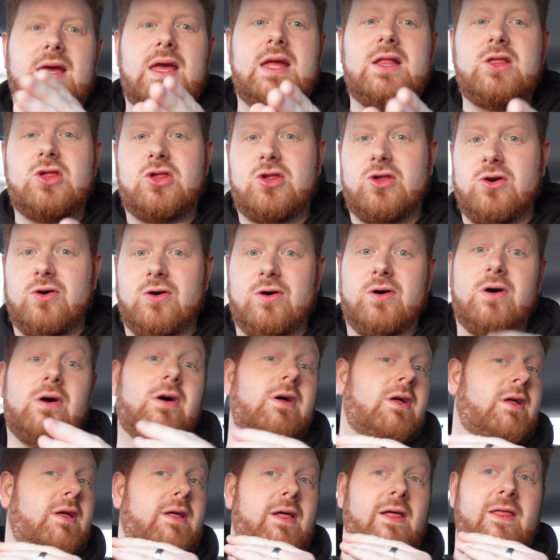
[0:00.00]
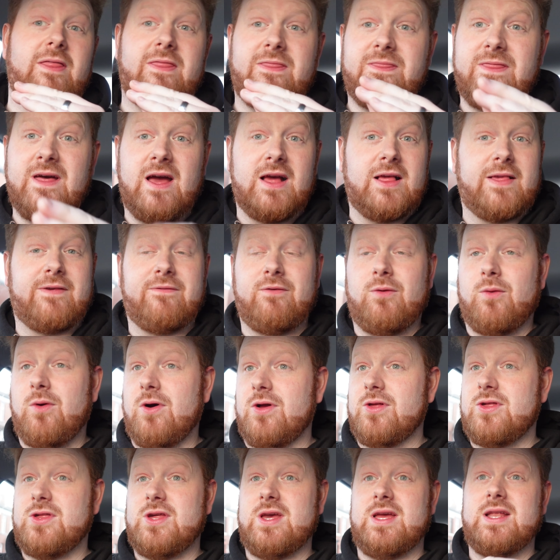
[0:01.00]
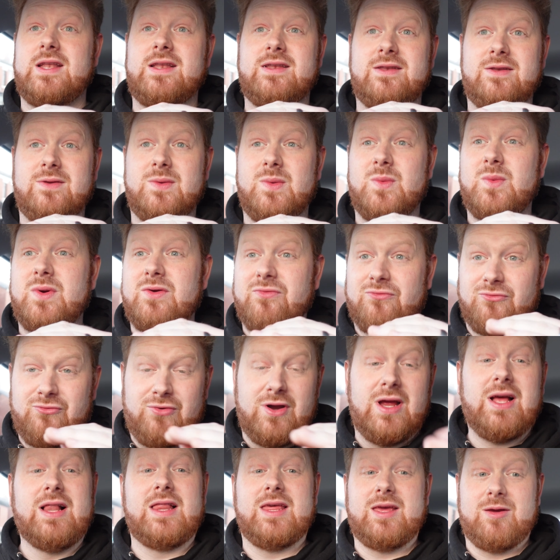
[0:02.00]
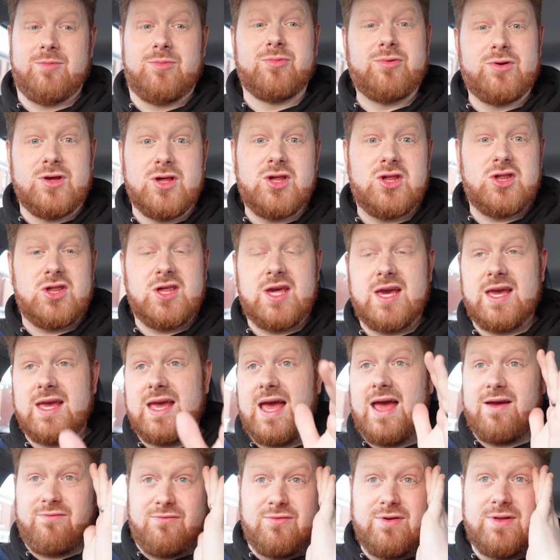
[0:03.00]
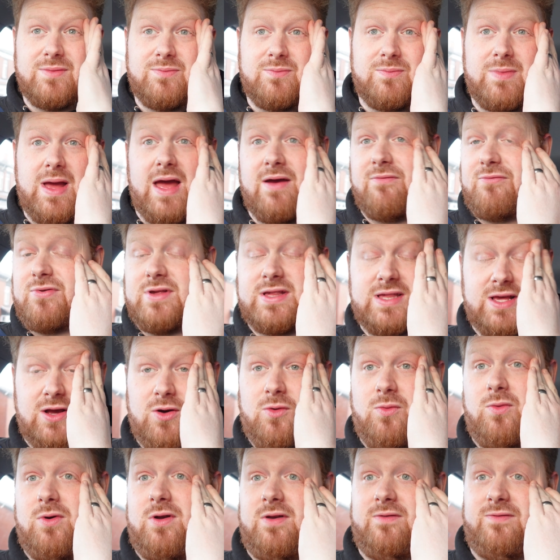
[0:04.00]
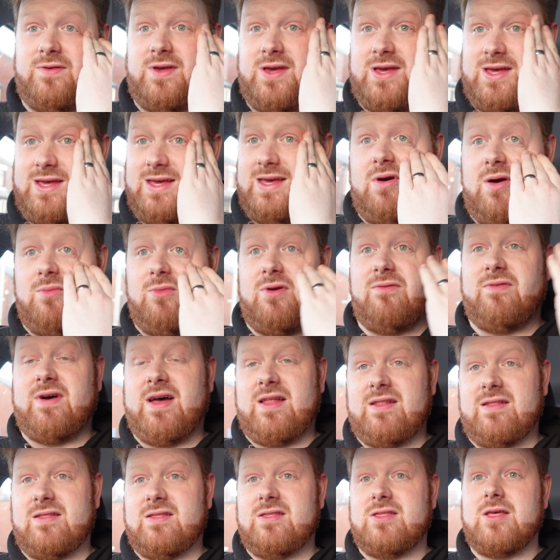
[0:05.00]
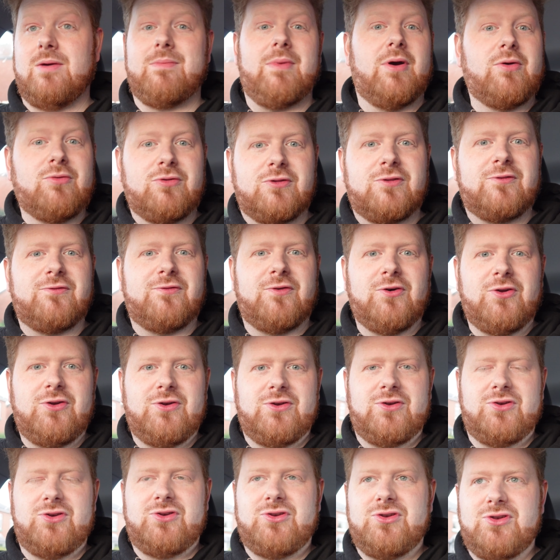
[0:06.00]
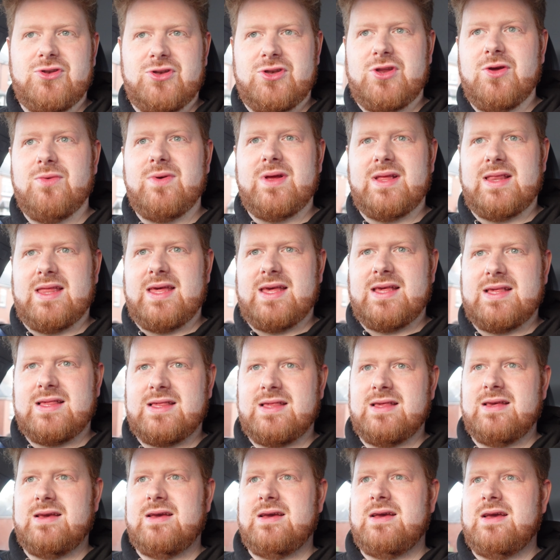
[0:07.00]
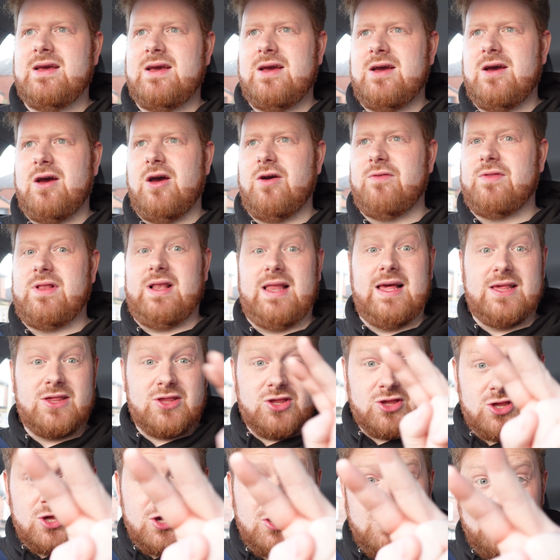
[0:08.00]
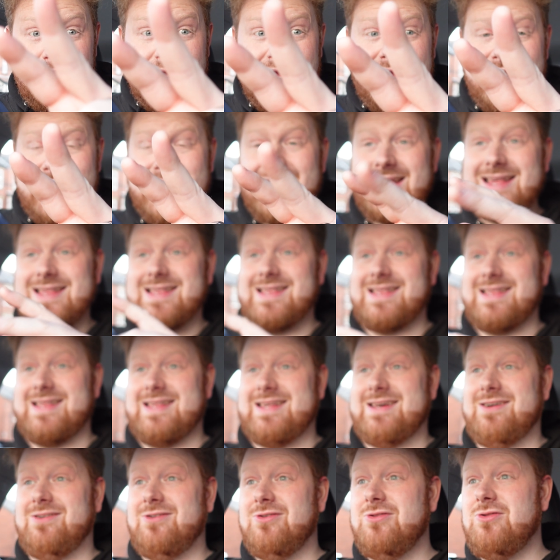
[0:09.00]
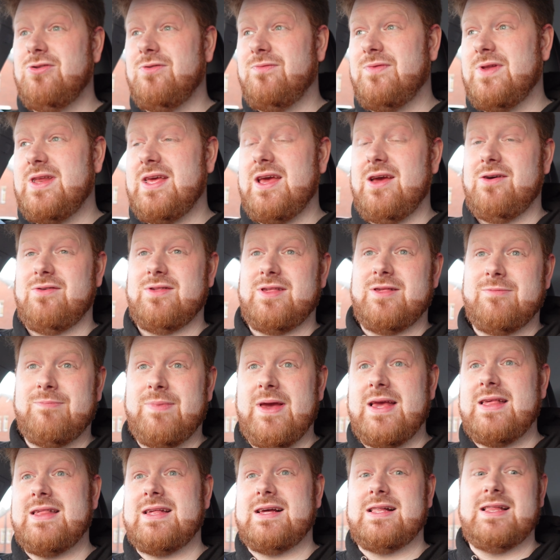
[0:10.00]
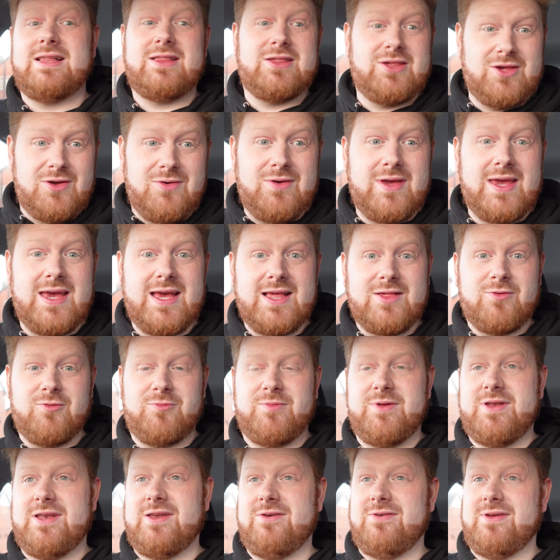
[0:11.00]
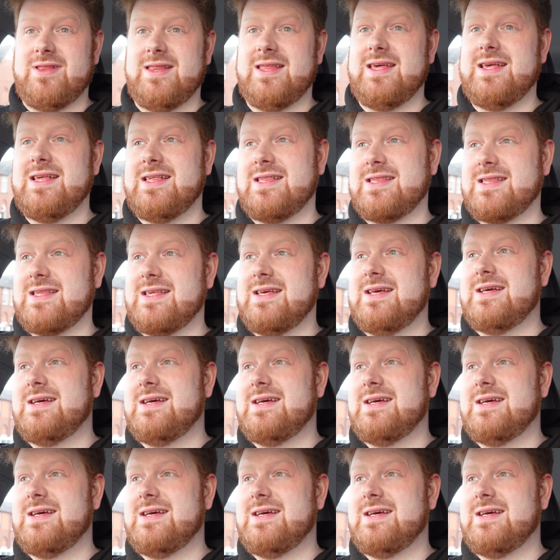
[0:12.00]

In short, thanks for watching. We really appreciate every every single one of you, and we've had the most fun doing this over the last two years. 100 videos, it's basically two years we've been doing this.